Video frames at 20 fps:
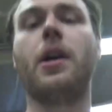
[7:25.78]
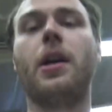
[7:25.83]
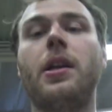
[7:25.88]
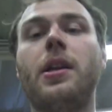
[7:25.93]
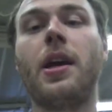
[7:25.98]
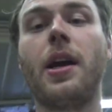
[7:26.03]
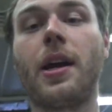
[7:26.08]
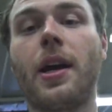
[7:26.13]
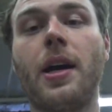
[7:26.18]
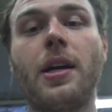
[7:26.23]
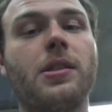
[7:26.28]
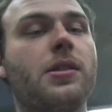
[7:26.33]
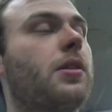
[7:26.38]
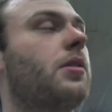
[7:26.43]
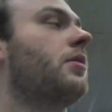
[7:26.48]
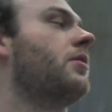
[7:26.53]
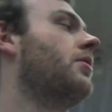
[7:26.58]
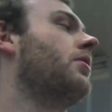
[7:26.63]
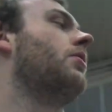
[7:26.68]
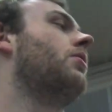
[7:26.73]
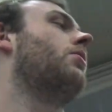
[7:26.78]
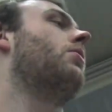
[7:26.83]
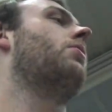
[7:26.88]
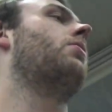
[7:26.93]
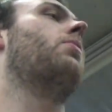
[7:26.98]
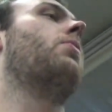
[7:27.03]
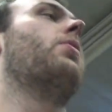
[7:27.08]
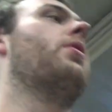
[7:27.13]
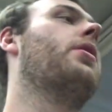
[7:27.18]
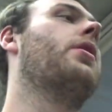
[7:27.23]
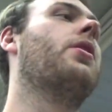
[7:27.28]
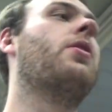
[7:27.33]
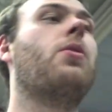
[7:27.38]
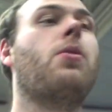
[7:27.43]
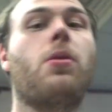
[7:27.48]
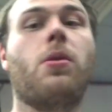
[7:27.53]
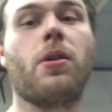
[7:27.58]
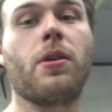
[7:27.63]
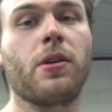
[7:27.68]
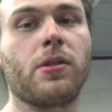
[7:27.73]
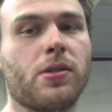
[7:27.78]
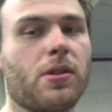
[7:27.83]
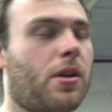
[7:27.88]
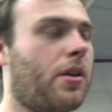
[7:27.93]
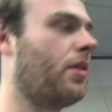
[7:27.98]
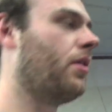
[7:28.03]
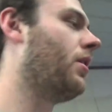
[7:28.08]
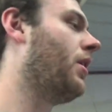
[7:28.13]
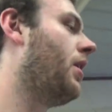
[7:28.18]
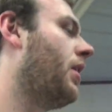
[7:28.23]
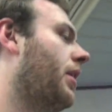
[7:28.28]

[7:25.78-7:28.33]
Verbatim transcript: And yeah, guys, so we're gonna go start